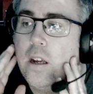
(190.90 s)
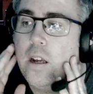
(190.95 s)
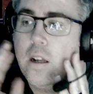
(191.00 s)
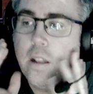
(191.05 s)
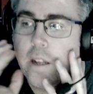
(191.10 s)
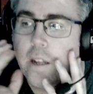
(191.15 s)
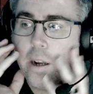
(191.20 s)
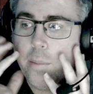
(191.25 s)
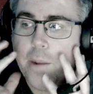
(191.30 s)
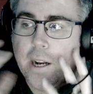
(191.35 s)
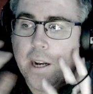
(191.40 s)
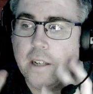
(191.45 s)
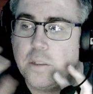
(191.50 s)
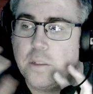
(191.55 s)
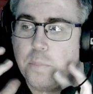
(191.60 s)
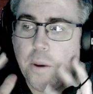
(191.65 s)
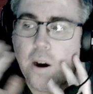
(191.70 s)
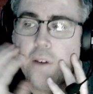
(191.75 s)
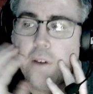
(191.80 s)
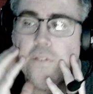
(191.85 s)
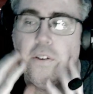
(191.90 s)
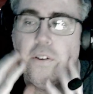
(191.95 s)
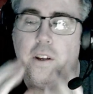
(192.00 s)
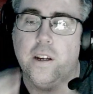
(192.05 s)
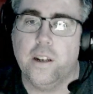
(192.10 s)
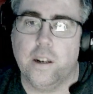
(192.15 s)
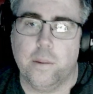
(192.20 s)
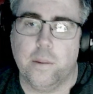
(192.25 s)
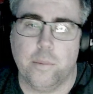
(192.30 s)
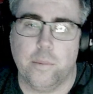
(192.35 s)
I'm not as
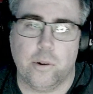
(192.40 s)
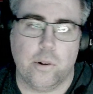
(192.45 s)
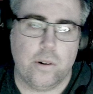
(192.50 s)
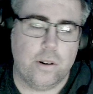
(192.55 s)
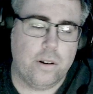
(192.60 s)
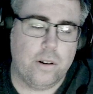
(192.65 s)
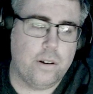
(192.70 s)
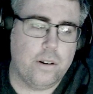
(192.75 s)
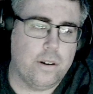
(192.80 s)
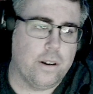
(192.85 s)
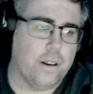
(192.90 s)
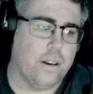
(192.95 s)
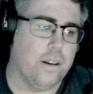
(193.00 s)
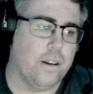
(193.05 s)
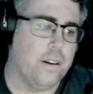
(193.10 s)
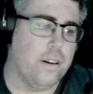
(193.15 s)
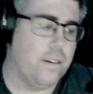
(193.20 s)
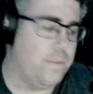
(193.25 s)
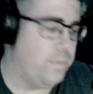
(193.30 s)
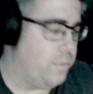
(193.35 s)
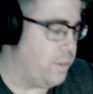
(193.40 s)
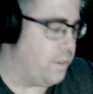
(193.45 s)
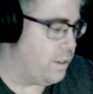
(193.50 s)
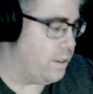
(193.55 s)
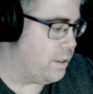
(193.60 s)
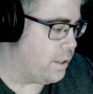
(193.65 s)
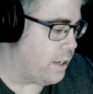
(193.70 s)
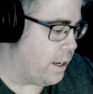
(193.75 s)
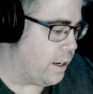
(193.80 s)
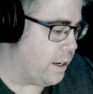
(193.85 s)
puffy anymore, and
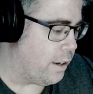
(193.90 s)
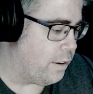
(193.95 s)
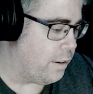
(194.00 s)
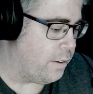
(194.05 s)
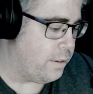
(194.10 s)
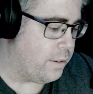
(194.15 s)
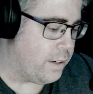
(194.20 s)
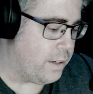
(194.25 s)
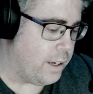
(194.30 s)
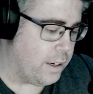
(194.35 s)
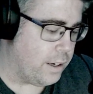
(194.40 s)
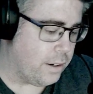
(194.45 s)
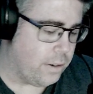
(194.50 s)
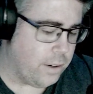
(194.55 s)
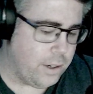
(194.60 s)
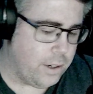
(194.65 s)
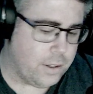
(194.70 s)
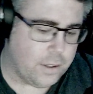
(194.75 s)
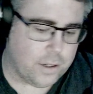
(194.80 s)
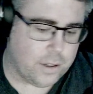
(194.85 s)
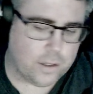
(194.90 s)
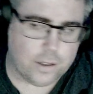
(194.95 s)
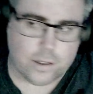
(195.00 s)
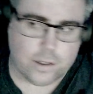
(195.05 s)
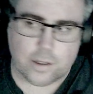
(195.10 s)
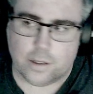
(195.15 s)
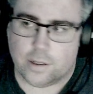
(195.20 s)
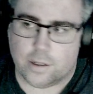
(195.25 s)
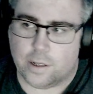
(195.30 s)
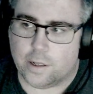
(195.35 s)
it's kind of crazy
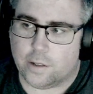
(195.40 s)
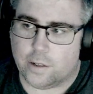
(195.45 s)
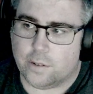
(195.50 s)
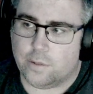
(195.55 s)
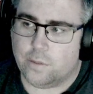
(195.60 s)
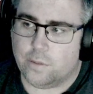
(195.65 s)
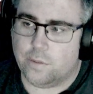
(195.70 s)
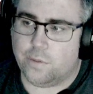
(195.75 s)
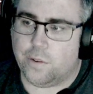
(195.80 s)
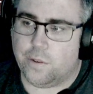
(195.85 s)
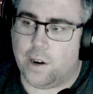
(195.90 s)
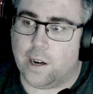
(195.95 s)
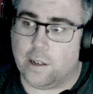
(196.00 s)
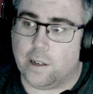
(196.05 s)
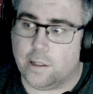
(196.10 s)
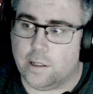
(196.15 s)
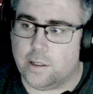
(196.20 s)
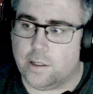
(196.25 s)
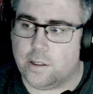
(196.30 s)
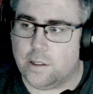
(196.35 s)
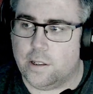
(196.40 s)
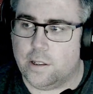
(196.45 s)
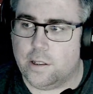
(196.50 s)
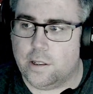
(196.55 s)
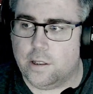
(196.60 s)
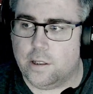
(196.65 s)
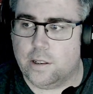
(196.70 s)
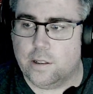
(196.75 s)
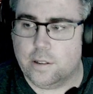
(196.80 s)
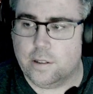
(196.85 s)
to like finally
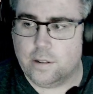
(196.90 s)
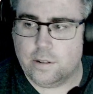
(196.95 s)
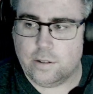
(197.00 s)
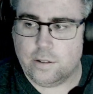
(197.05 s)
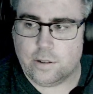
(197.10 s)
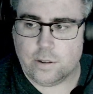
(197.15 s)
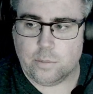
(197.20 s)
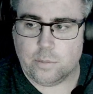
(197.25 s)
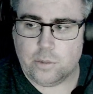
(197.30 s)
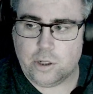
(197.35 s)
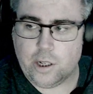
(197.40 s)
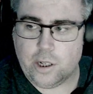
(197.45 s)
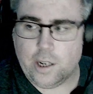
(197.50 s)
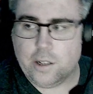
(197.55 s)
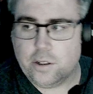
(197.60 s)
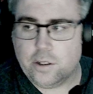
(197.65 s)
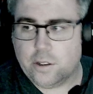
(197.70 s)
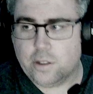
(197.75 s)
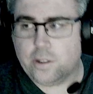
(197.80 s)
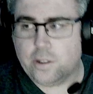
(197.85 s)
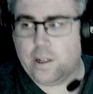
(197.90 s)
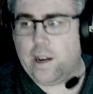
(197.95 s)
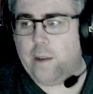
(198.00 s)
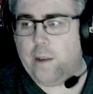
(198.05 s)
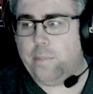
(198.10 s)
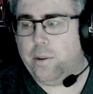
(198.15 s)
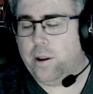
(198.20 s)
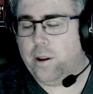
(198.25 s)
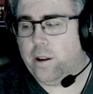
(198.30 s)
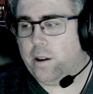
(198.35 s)
see some changes
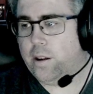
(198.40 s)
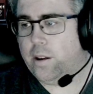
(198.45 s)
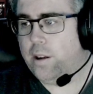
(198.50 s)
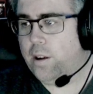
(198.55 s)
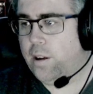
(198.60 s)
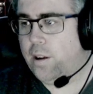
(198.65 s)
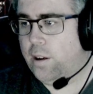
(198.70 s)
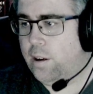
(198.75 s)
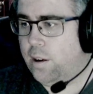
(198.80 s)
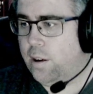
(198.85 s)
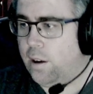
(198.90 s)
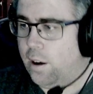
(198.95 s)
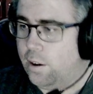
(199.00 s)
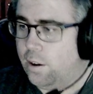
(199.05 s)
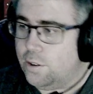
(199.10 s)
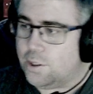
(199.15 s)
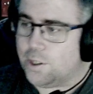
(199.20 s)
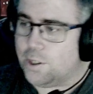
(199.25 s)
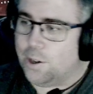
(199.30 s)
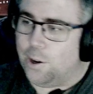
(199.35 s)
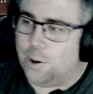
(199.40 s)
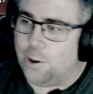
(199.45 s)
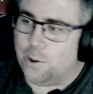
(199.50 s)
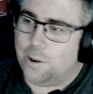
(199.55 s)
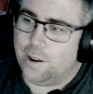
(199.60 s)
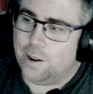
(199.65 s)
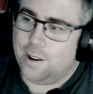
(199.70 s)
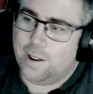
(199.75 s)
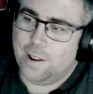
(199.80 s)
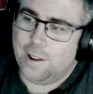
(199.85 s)
happening.
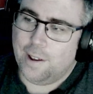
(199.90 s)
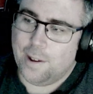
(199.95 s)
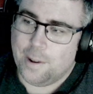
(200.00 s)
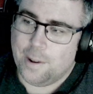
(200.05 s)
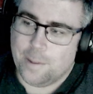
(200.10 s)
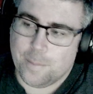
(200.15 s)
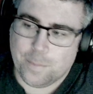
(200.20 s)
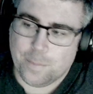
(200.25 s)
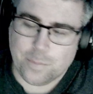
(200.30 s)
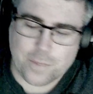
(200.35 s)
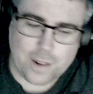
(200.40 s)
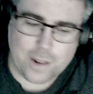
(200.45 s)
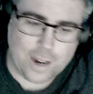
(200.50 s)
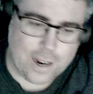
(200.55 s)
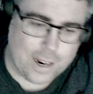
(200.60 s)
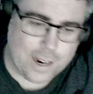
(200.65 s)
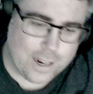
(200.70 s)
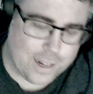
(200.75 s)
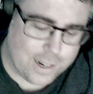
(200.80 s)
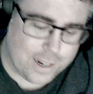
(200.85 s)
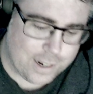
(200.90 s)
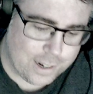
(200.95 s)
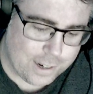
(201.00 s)
Also, I had